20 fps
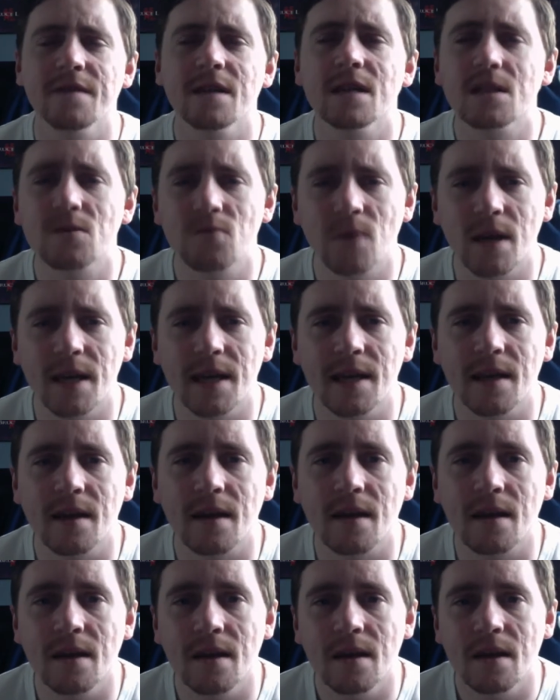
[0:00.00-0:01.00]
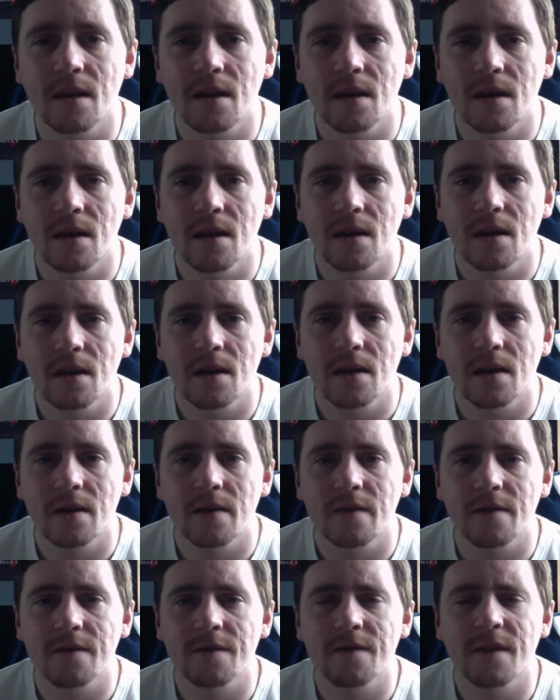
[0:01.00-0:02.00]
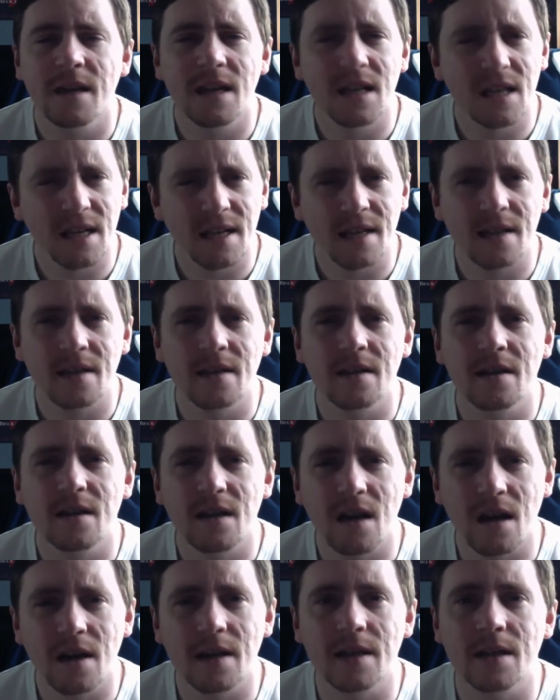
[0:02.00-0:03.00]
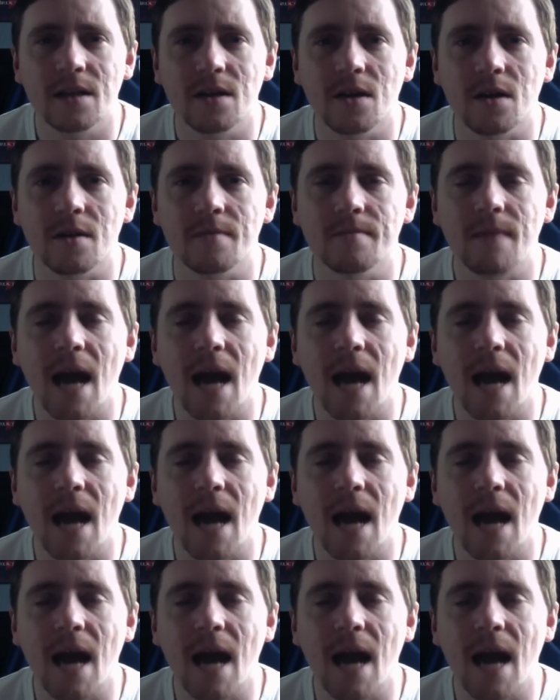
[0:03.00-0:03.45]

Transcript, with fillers: this week feeling kind of good.